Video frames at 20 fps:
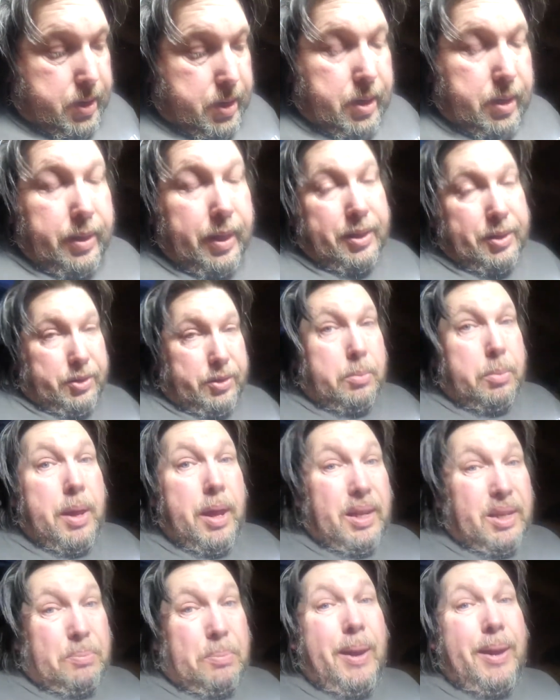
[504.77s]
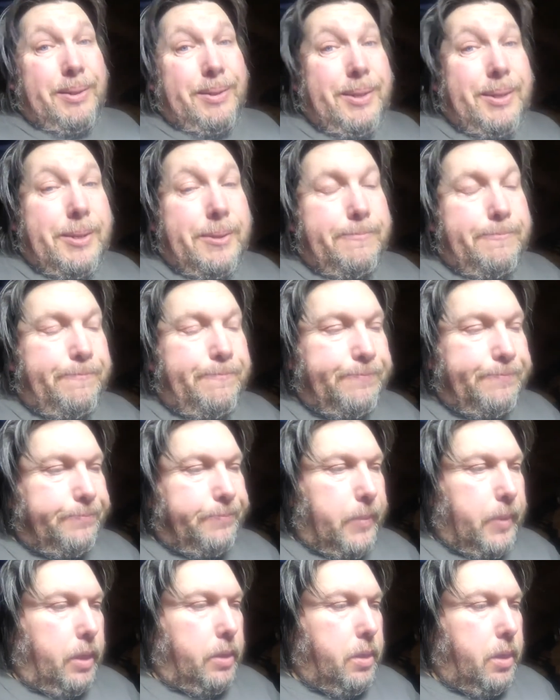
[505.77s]
that's to be expected,
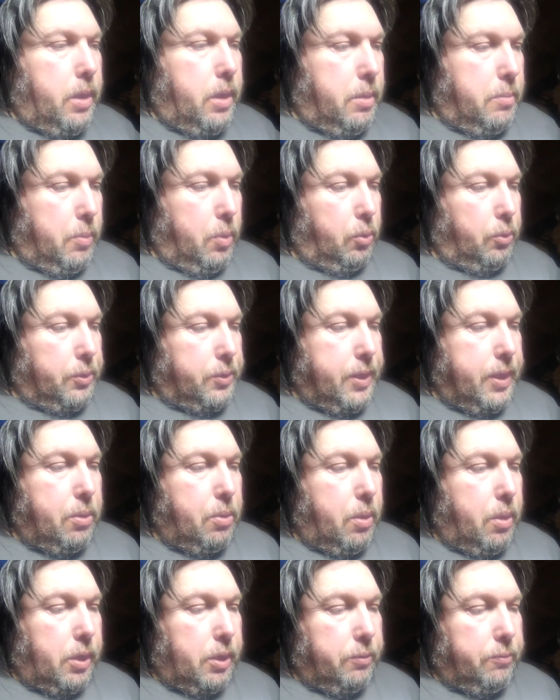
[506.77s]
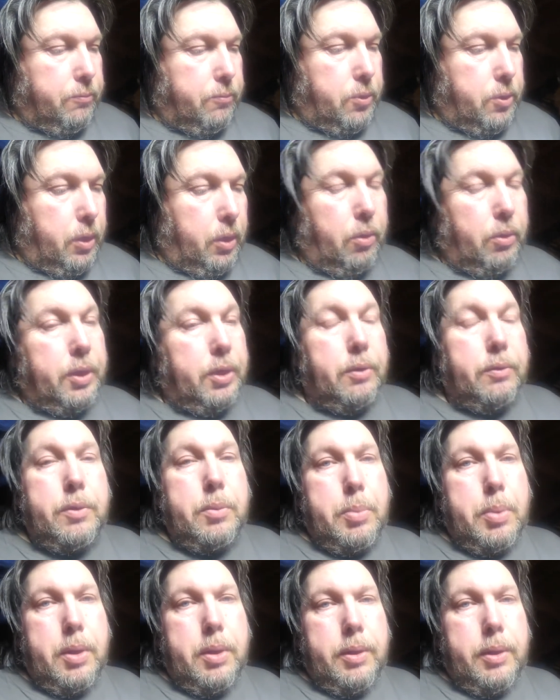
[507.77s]
until I can run along enough to
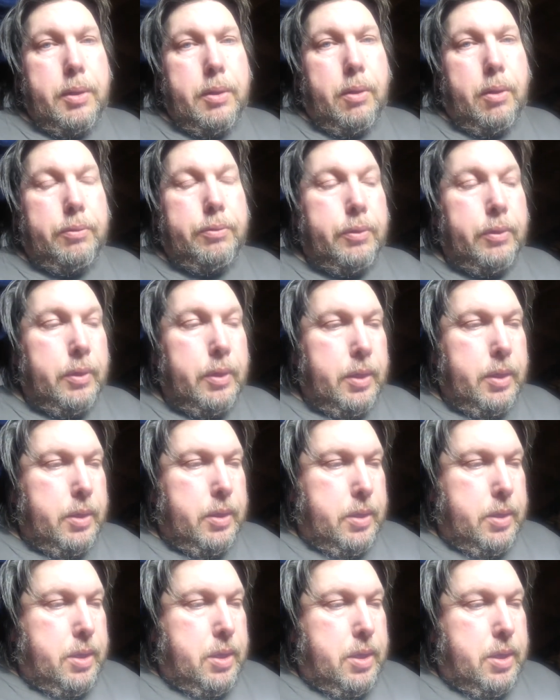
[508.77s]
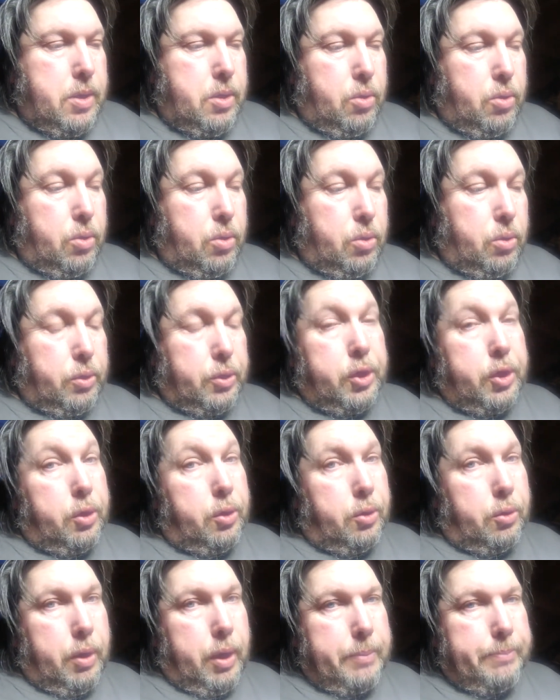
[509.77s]
burn it off or
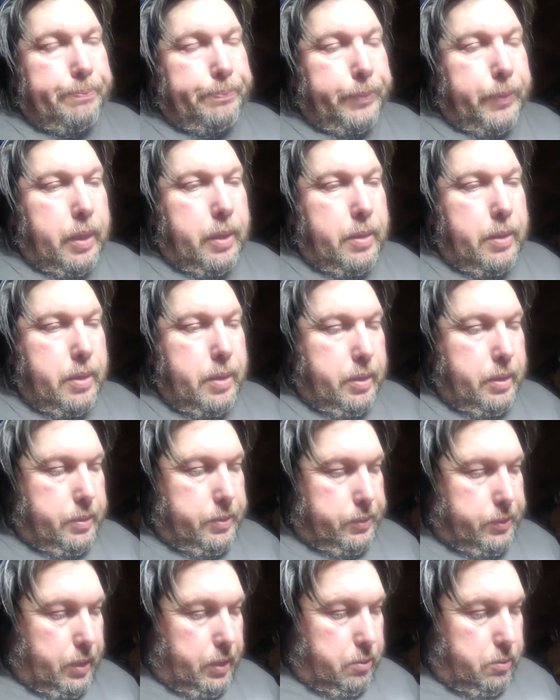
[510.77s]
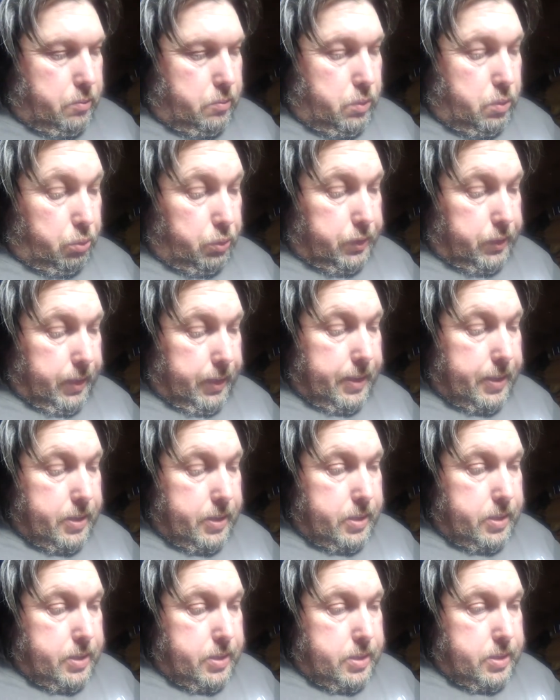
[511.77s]
cure it. So we'll see.
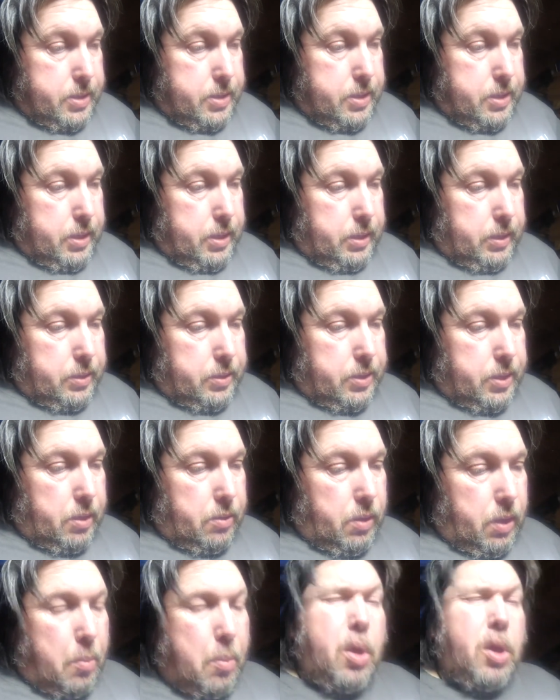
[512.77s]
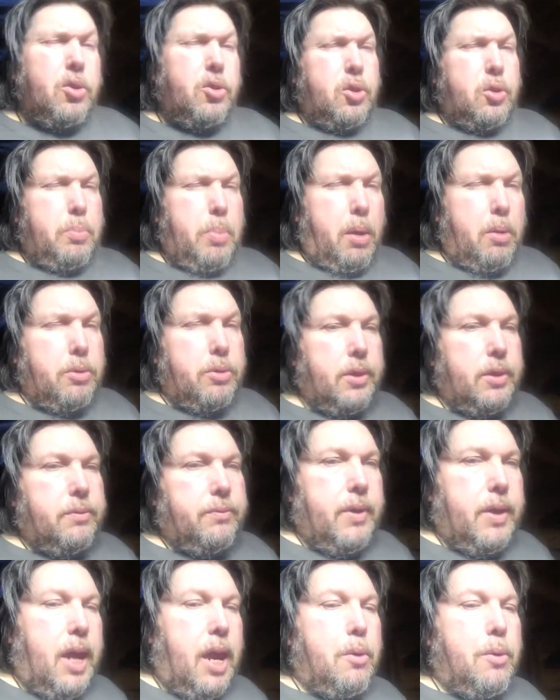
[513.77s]
So I might just post this
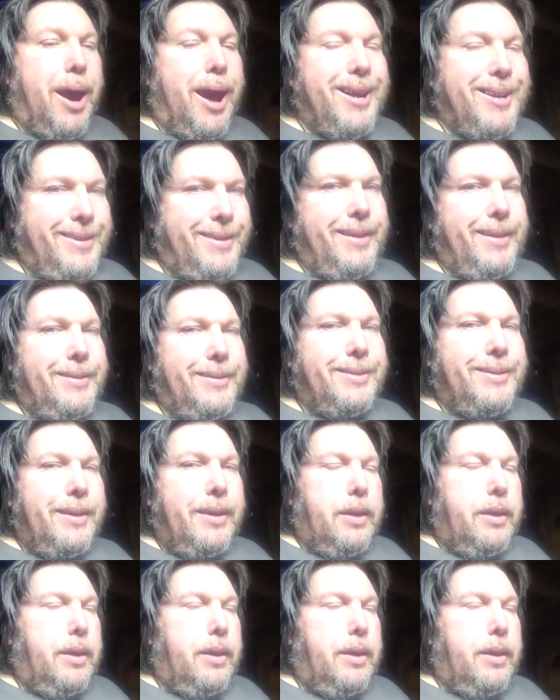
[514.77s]
video as is,